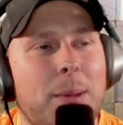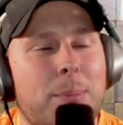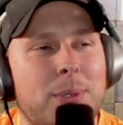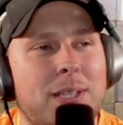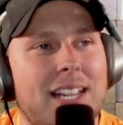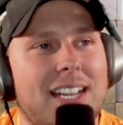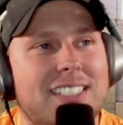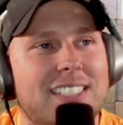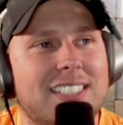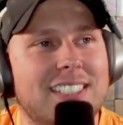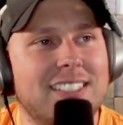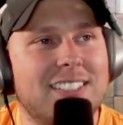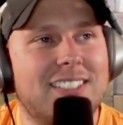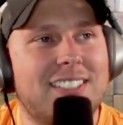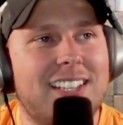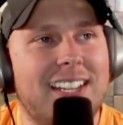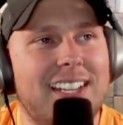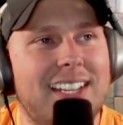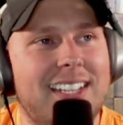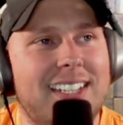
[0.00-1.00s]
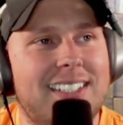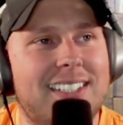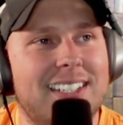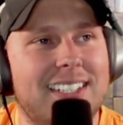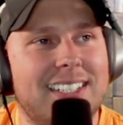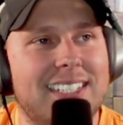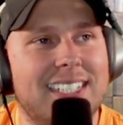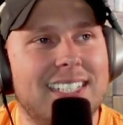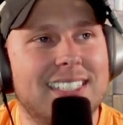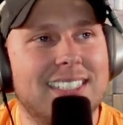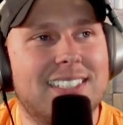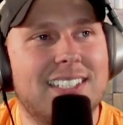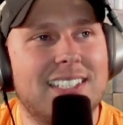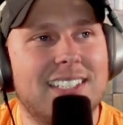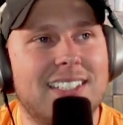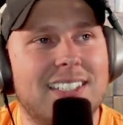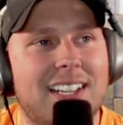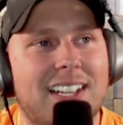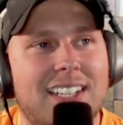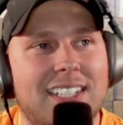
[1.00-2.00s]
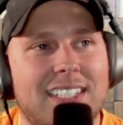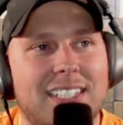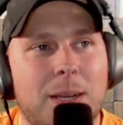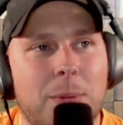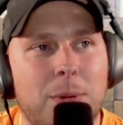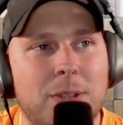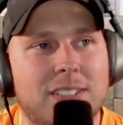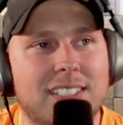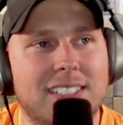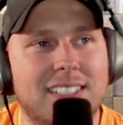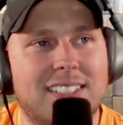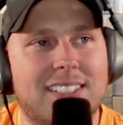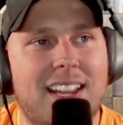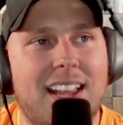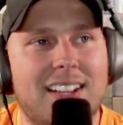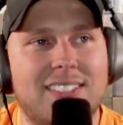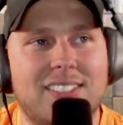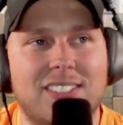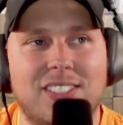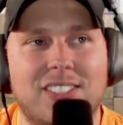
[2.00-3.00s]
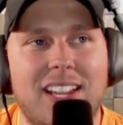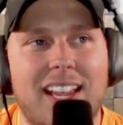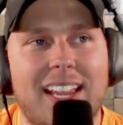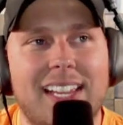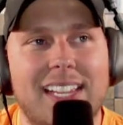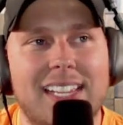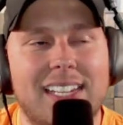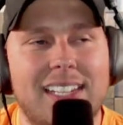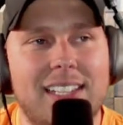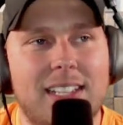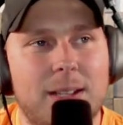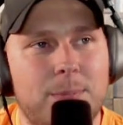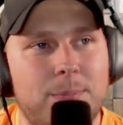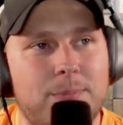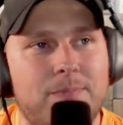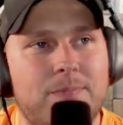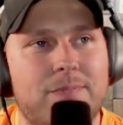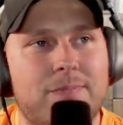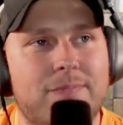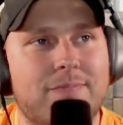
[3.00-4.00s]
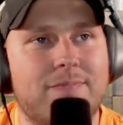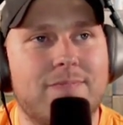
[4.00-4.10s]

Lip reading: Appalachian State against number 6 Texas A&M.